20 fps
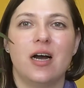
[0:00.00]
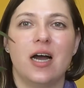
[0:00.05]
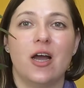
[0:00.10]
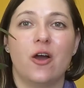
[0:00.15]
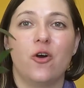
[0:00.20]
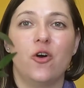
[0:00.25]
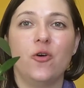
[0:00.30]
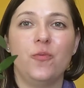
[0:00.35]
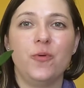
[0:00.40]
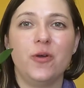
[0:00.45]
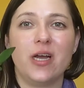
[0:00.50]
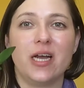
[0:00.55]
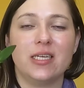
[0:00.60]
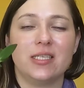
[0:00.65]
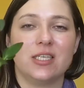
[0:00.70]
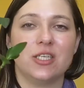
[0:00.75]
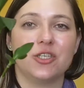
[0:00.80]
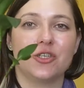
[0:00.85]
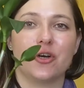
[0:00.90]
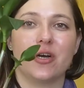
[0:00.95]
I hope you guys
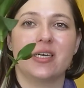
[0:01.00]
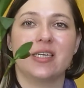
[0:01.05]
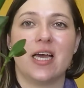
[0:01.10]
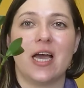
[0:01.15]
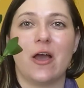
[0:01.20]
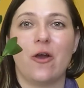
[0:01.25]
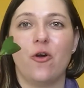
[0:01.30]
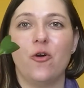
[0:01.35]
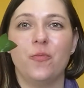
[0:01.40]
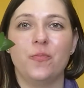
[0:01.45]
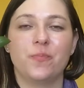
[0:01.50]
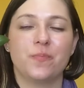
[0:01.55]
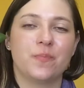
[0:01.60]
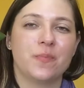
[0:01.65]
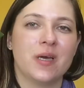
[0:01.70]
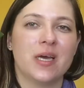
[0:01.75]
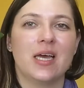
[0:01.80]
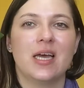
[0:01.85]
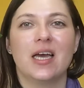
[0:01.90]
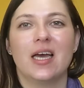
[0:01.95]
enjoyed. I hope,
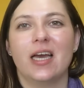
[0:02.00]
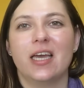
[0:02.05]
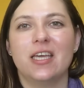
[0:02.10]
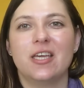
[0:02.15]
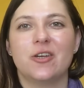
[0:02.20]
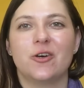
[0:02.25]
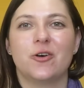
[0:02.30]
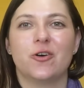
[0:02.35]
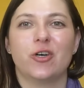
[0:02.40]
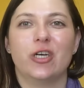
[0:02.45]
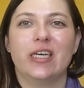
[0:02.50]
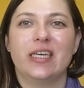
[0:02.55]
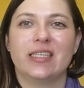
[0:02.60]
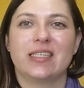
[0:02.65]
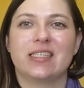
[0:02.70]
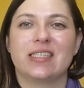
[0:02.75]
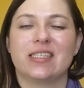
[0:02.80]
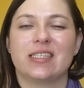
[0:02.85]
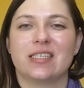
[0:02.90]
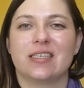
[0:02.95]
you know,
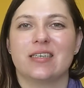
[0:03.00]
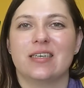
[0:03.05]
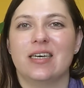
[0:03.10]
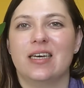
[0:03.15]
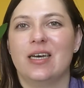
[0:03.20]
it's,